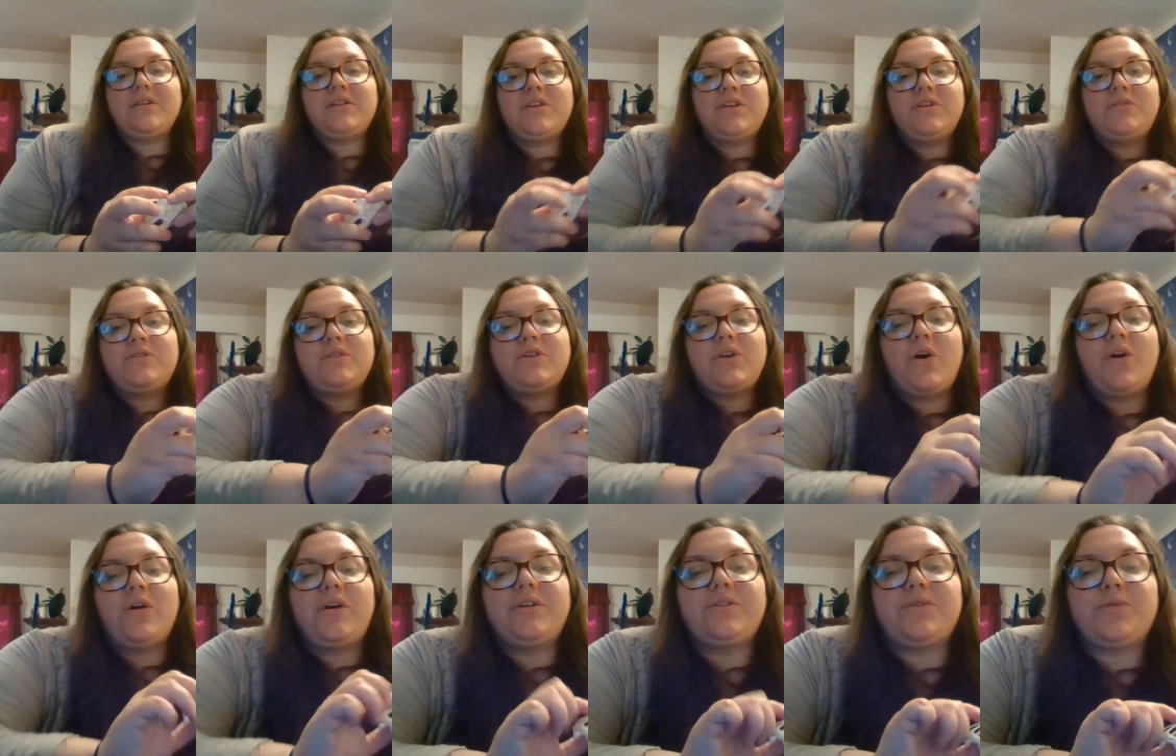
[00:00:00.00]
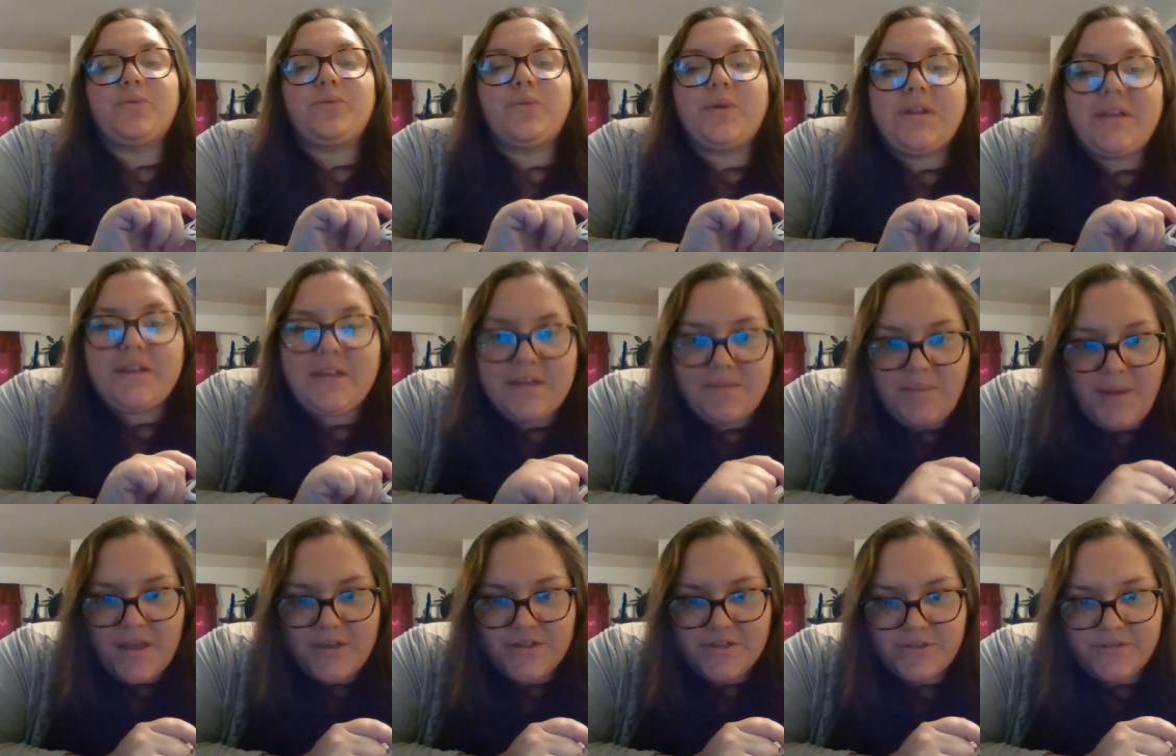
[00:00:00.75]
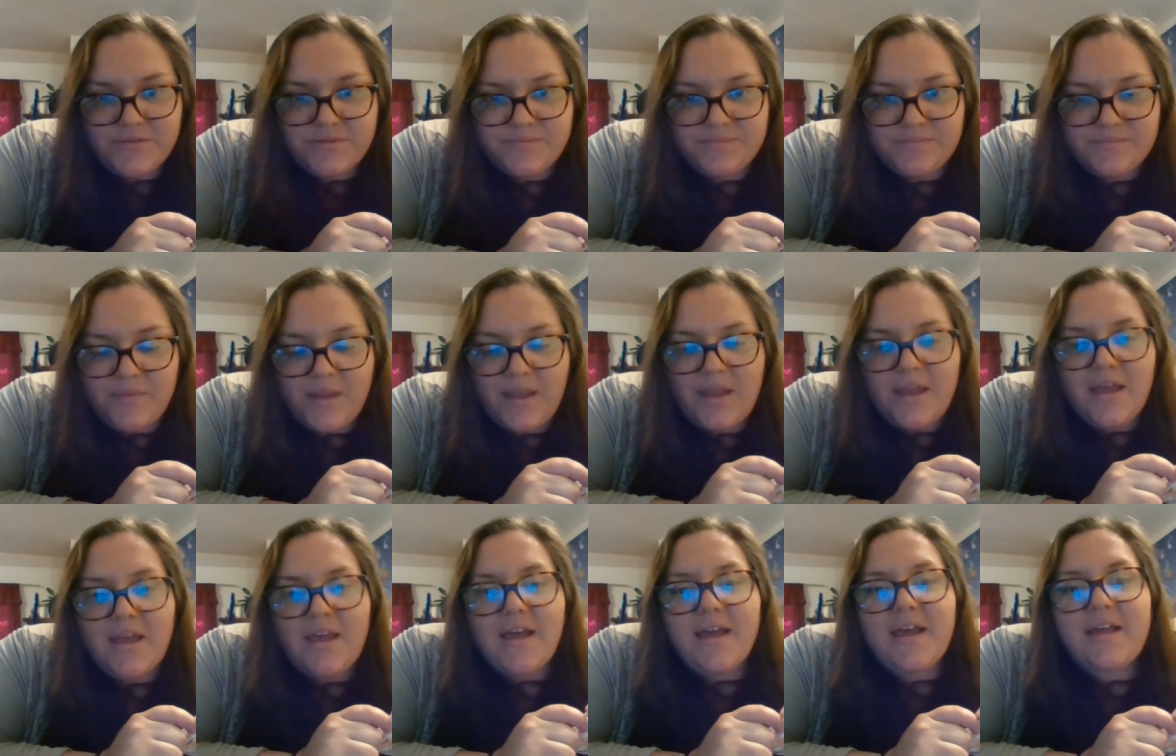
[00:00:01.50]
the tuatars really special
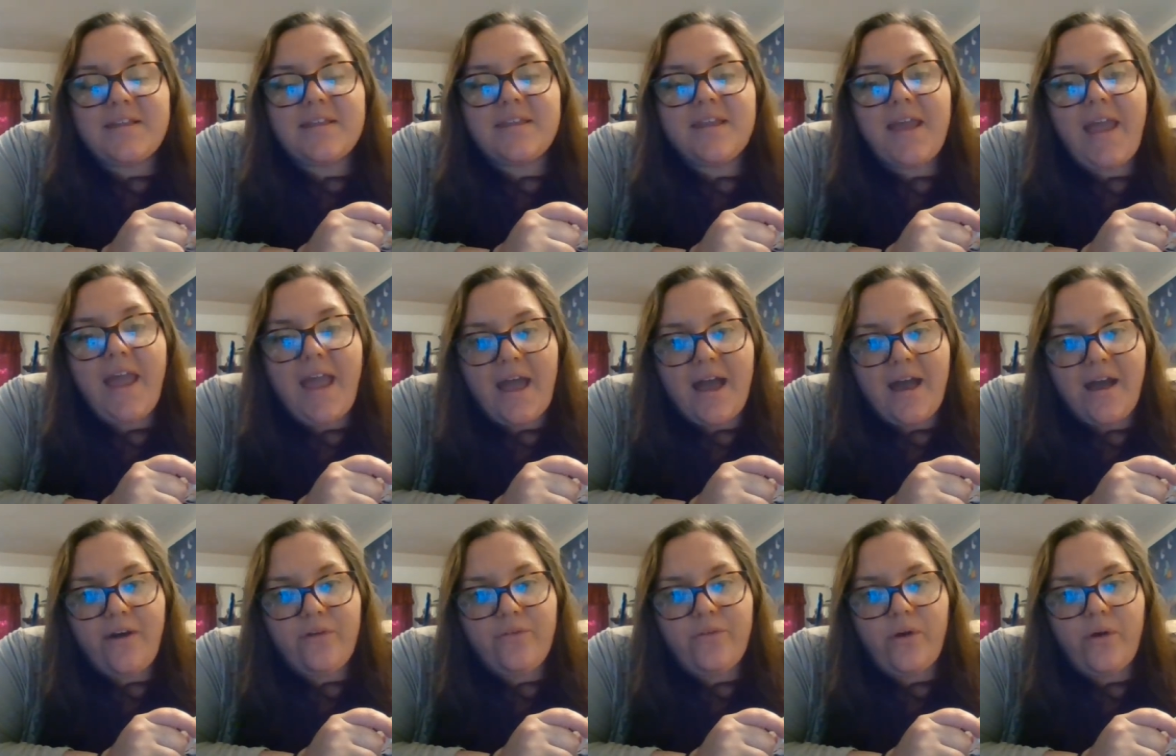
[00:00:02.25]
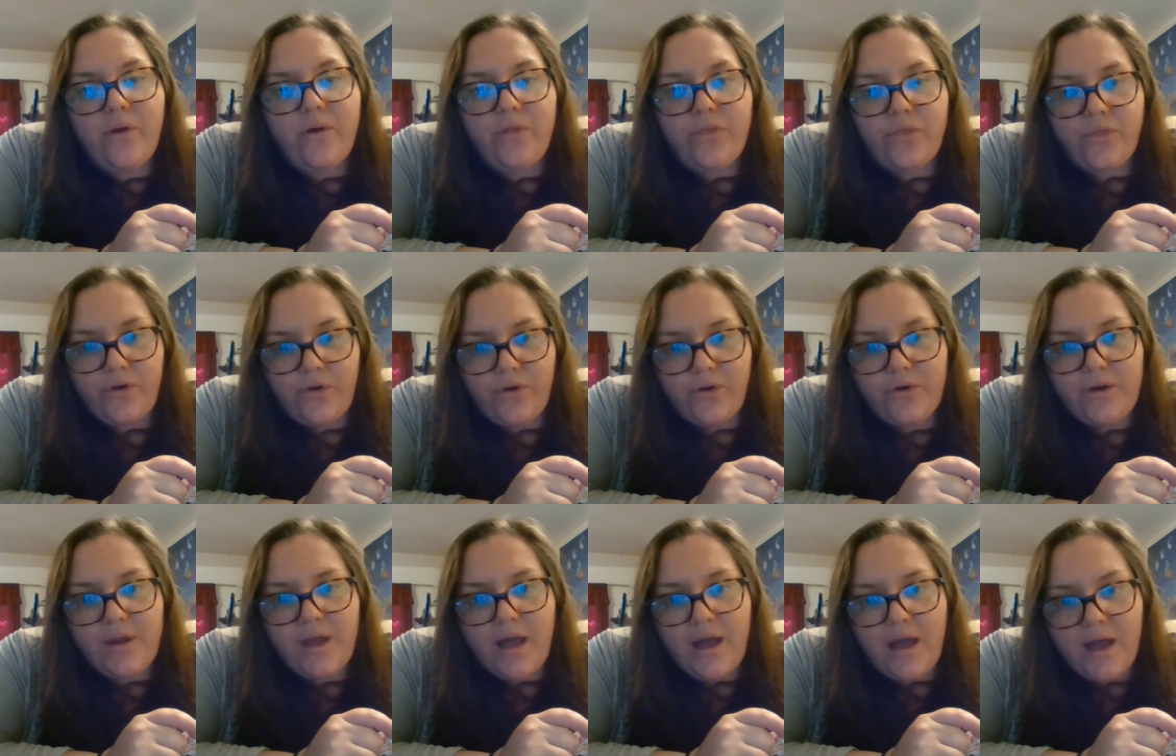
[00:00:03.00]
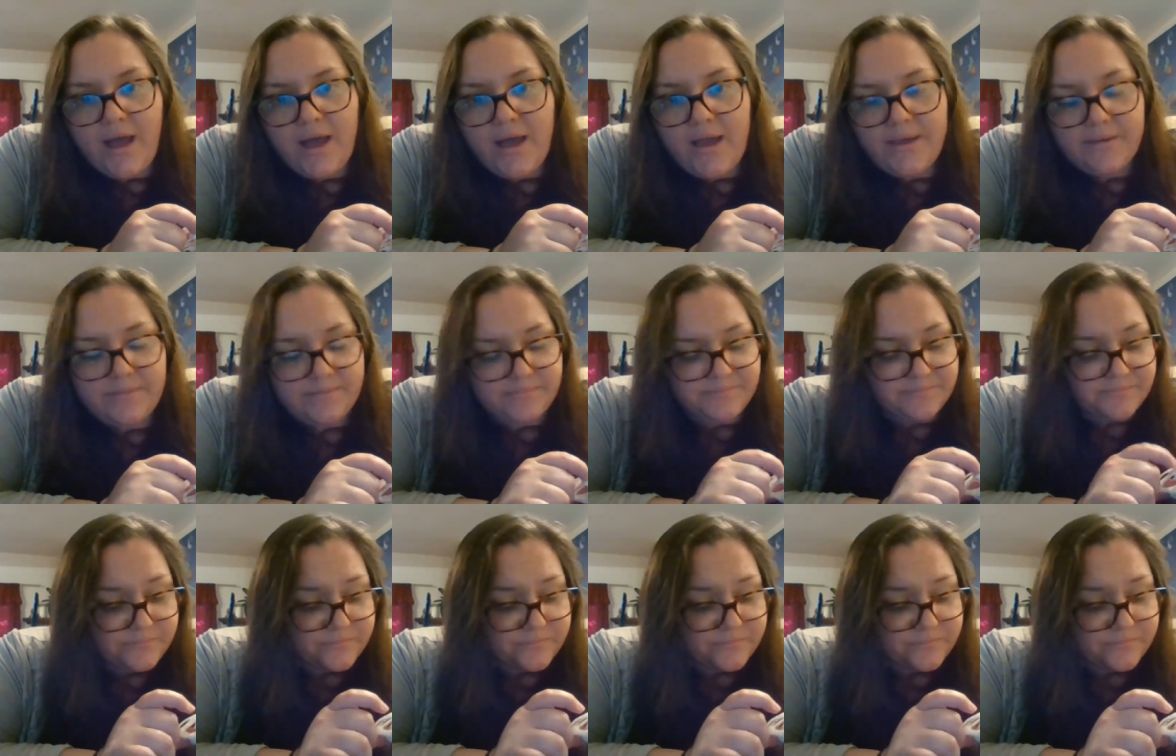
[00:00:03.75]
is they have a third eye.